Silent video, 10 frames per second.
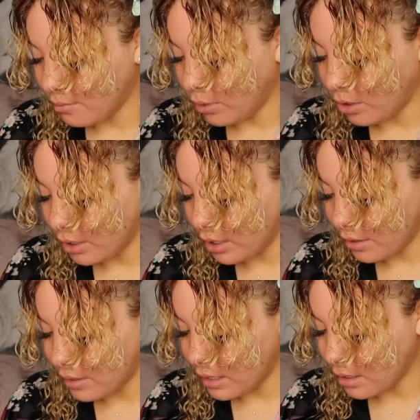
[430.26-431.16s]
Look at
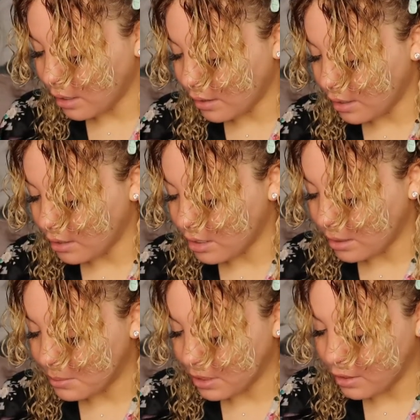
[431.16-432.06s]
all the hair that I
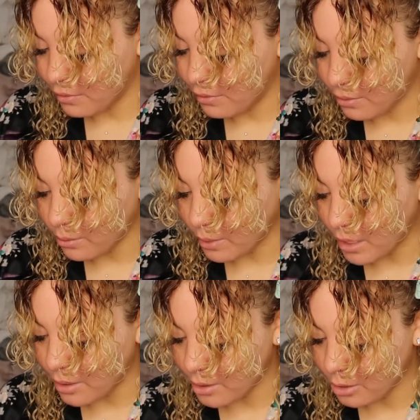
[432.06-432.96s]
chopped off while
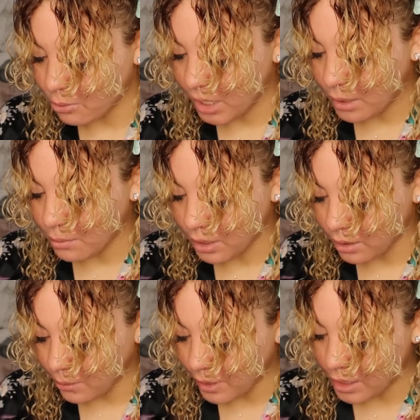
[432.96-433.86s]
I was rambling
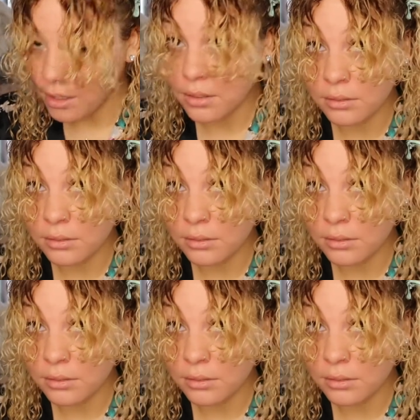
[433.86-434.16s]
away.